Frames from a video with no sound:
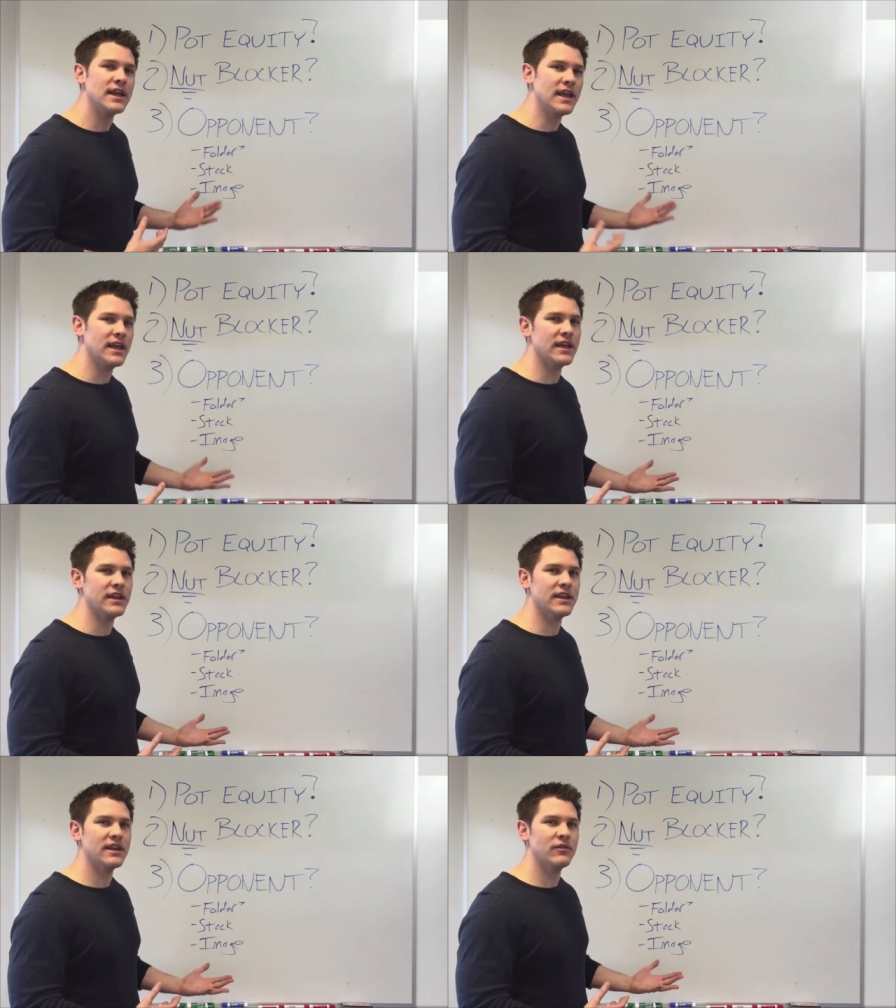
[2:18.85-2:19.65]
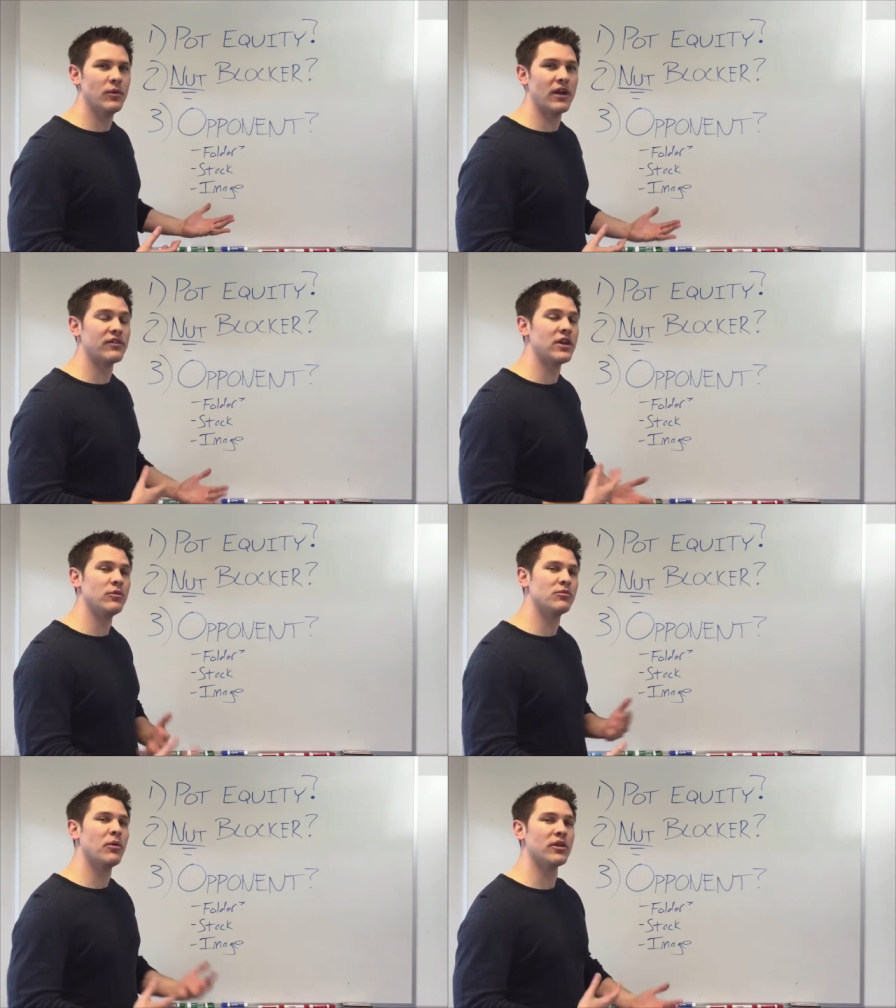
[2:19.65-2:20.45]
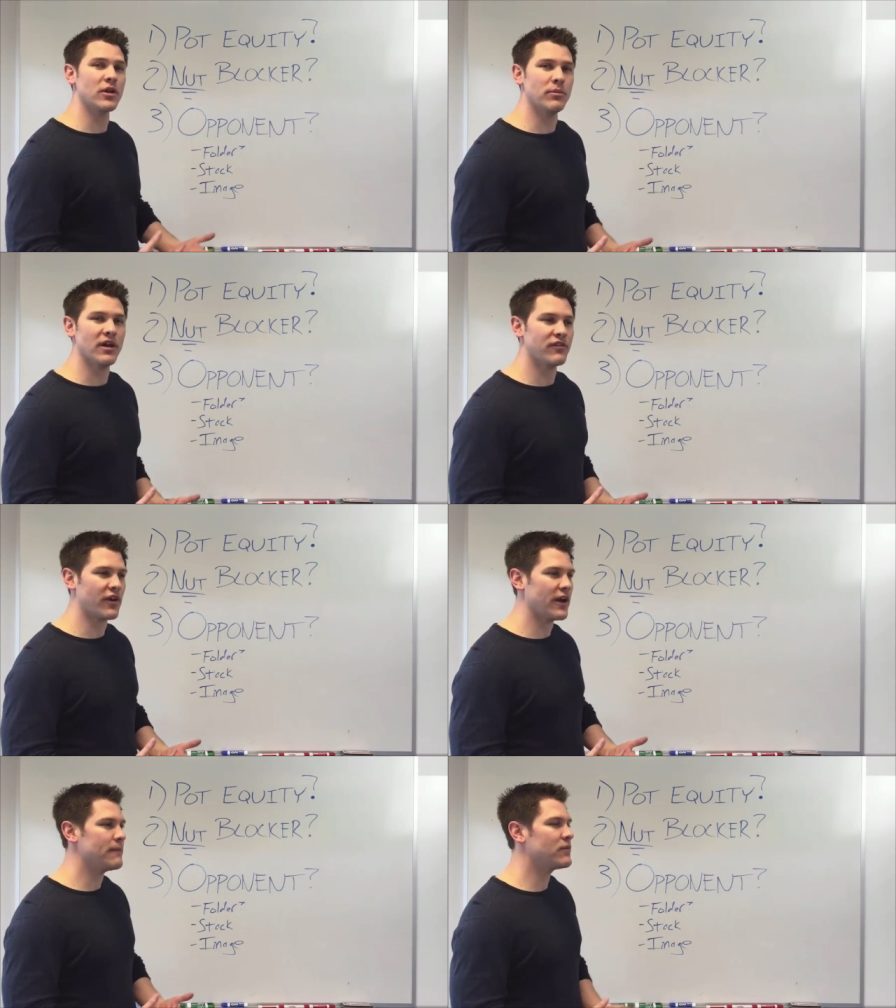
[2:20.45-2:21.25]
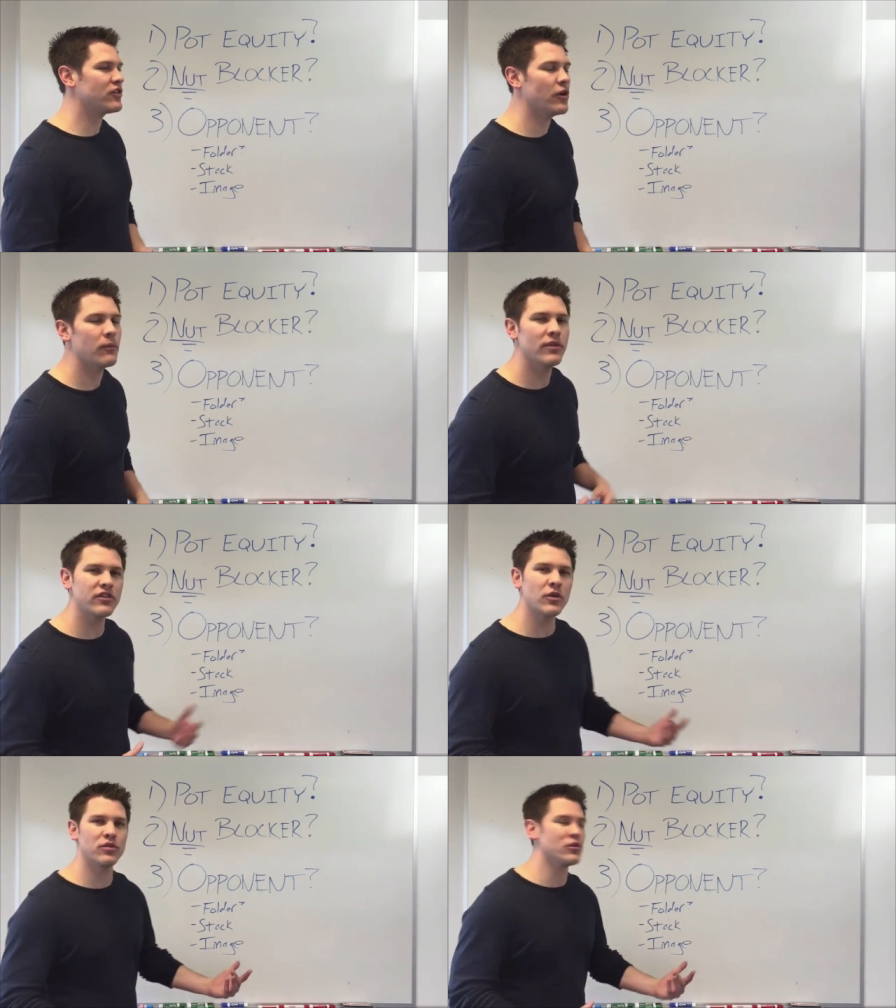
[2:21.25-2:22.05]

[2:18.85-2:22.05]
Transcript: in whenever he was pulling a bluff, all right? So let's go